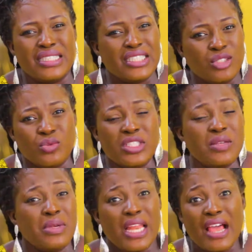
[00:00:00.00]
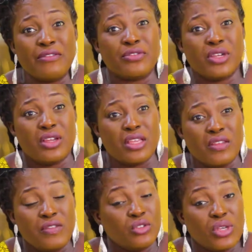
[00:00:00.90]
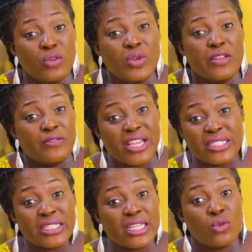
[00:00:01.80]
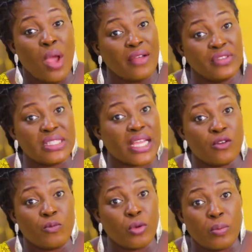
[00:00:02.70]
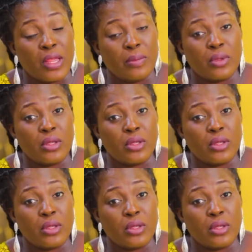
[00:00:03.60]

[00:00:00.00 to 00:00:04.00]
Just with him, laugh. Eventually, when he finds out that you have this kind of problem,